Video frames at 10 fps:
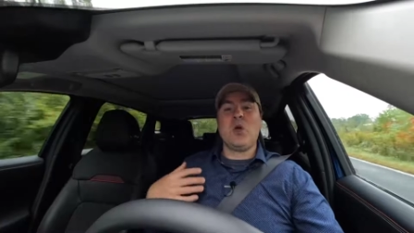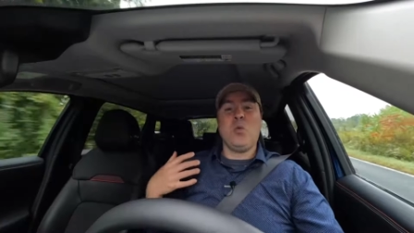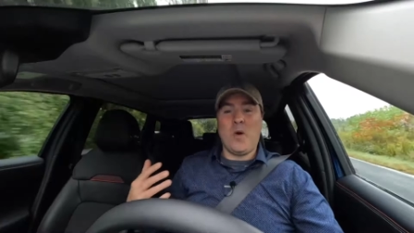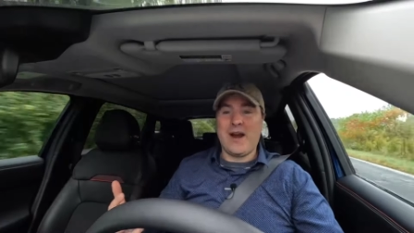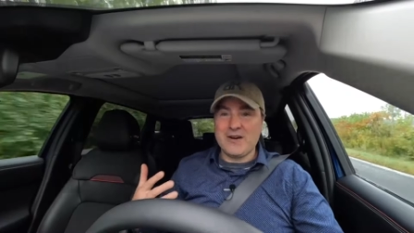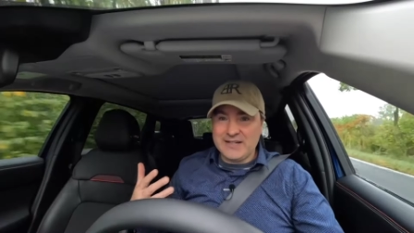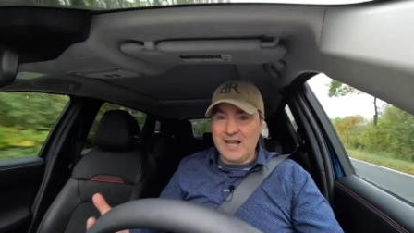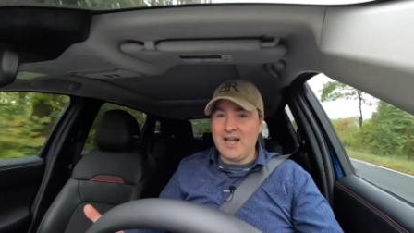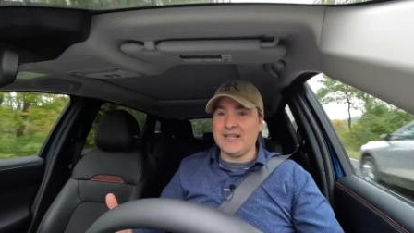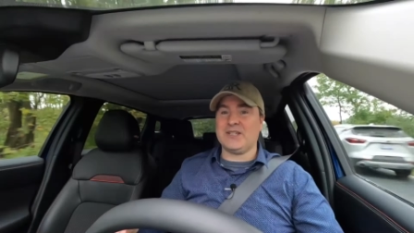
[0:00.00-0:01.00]
where
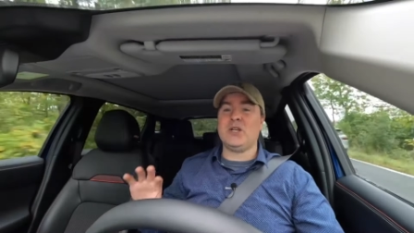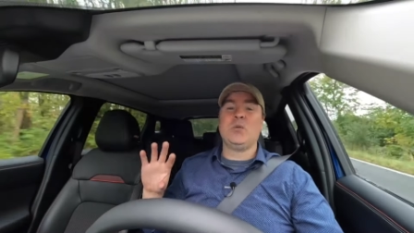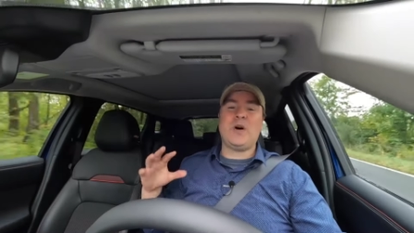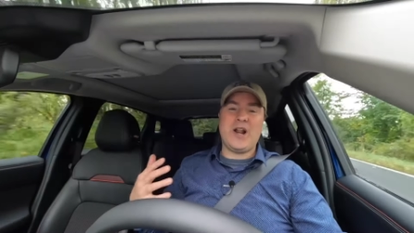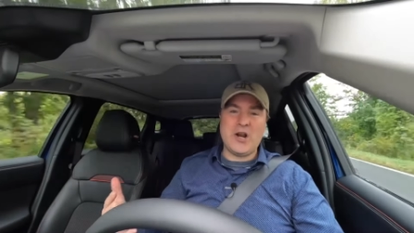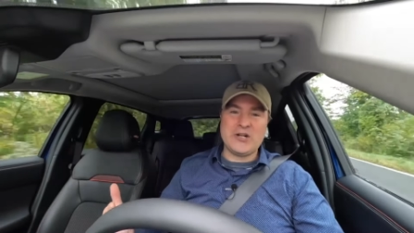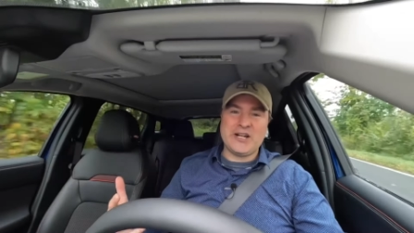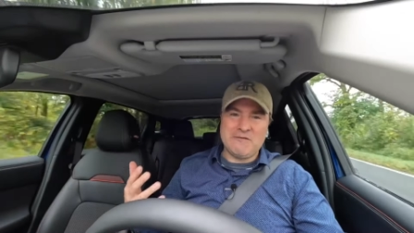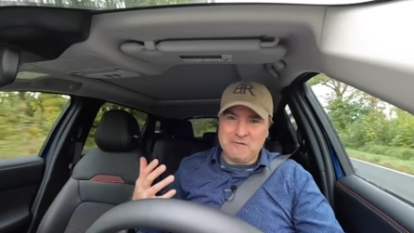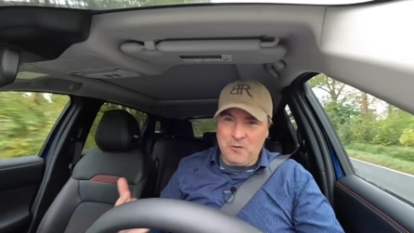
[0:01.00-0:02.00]
does
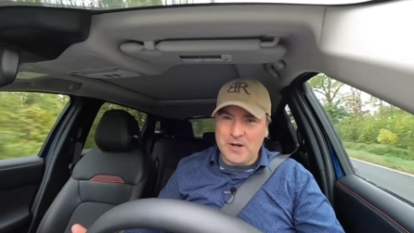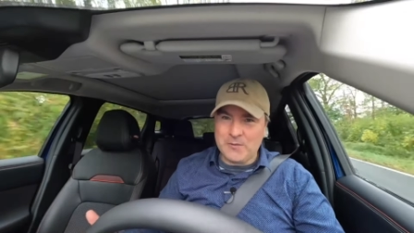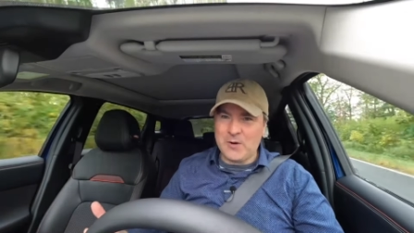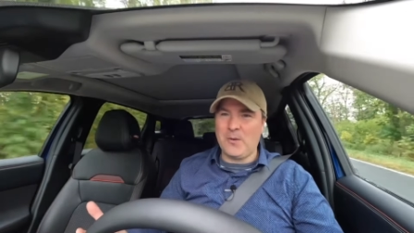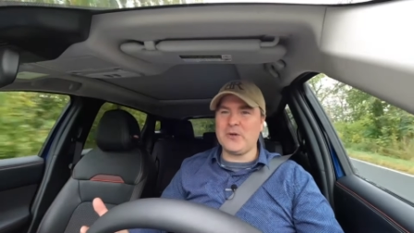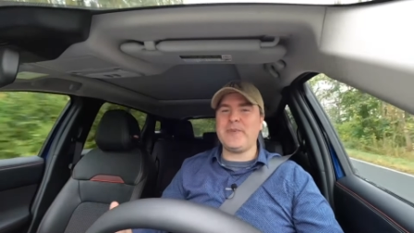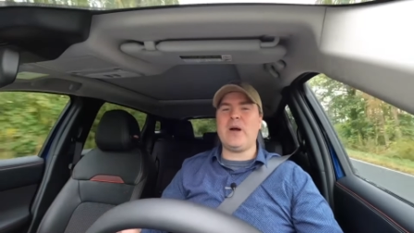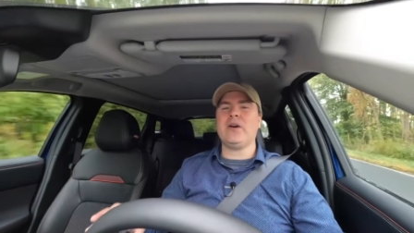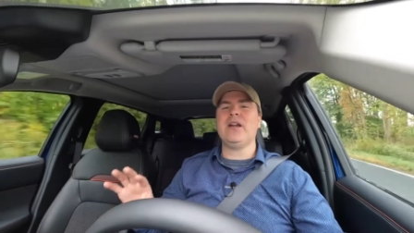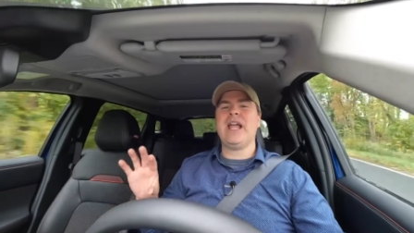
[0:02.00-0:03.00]
141
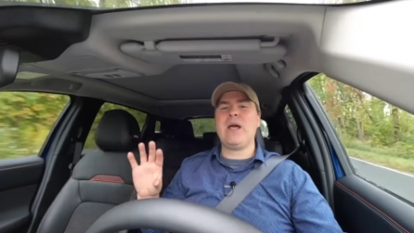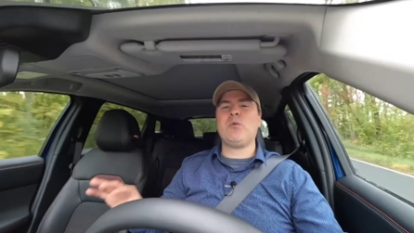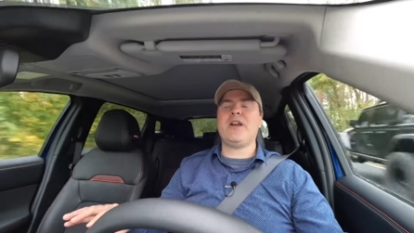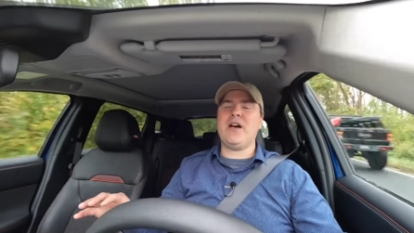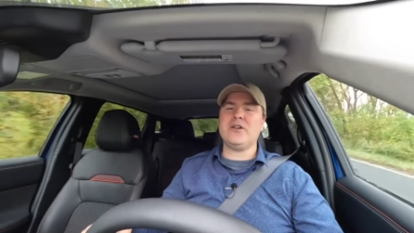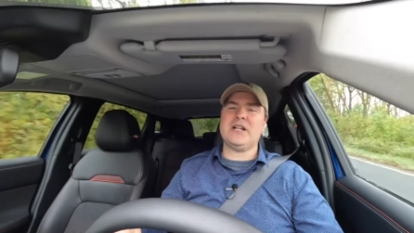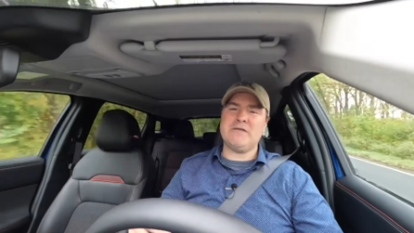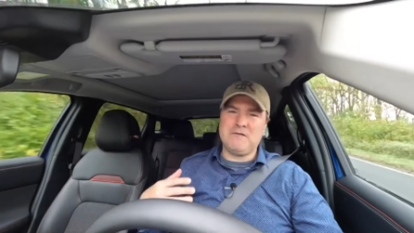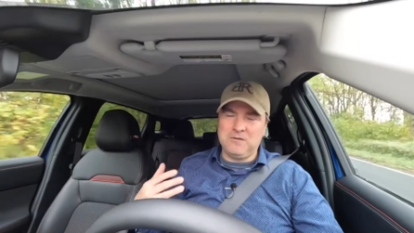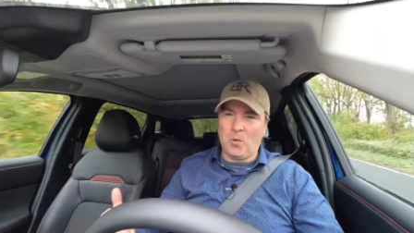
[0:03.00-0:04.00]
horsepower and
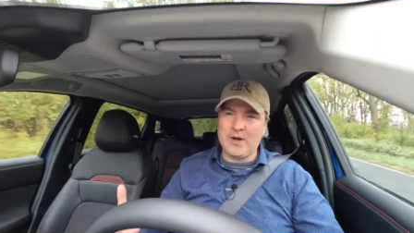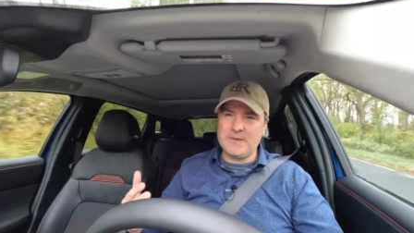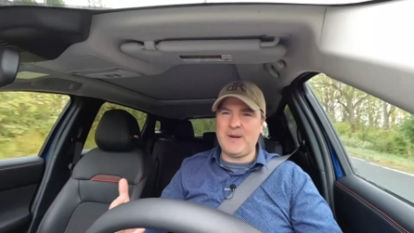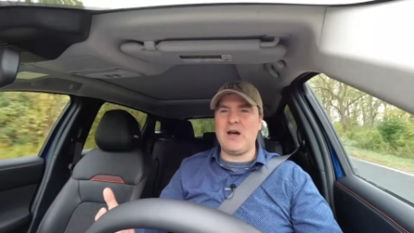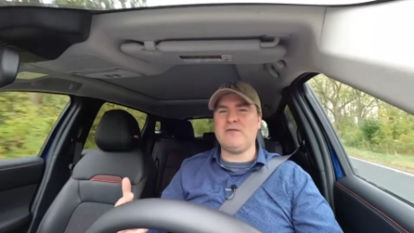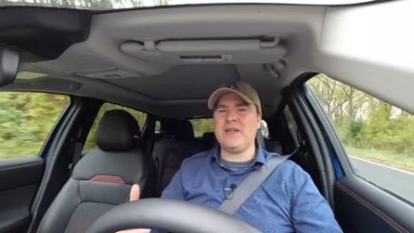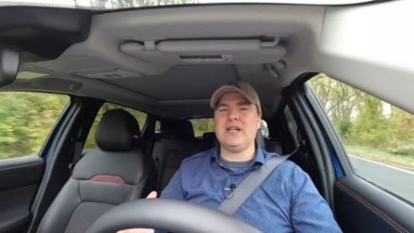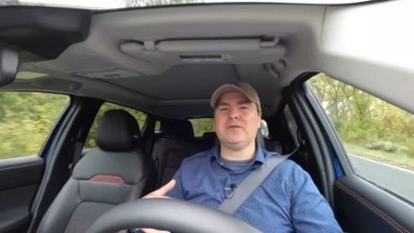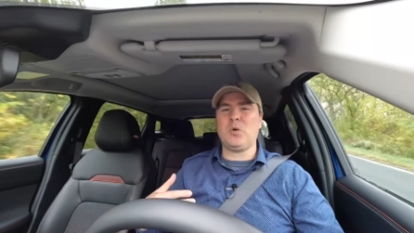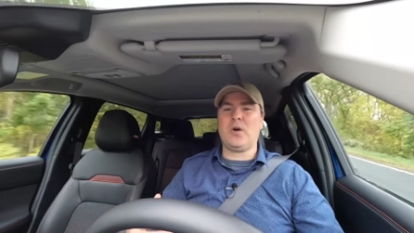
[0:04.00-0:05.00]
140 pound-feet
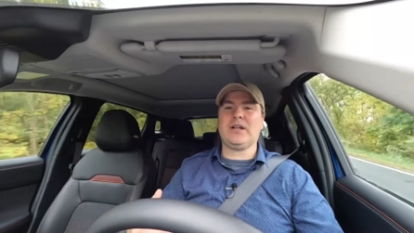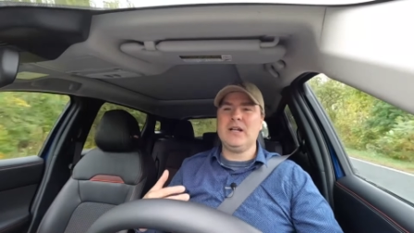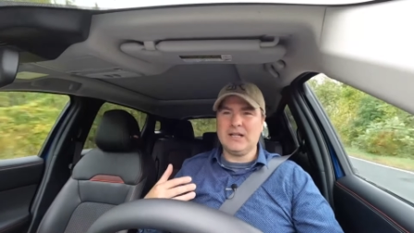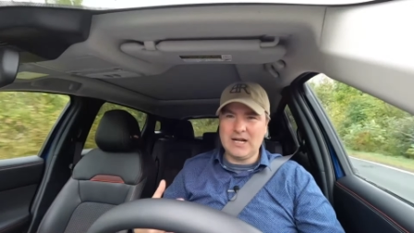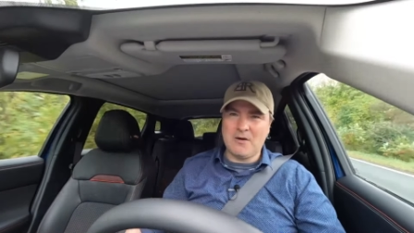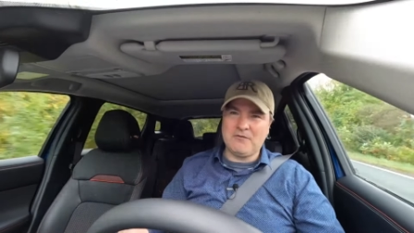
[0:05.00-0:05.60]
of torque come